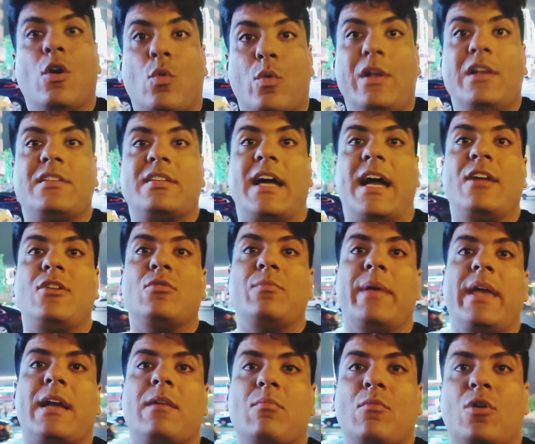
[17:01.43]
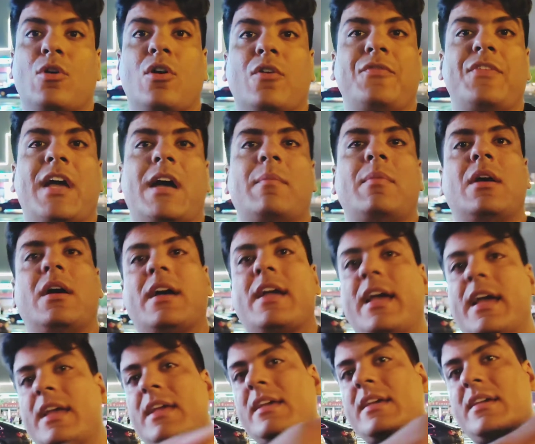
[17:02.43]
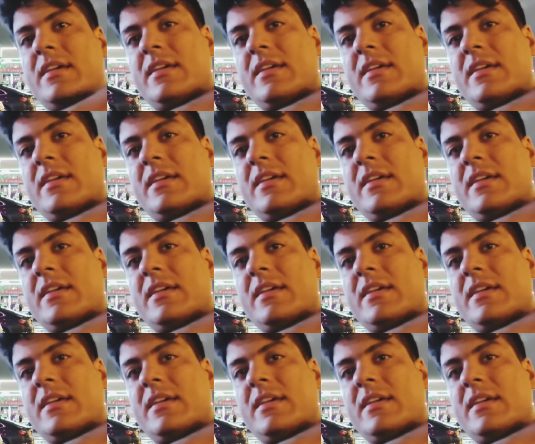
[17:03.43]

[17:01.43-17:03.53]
we'll try to make more of them okay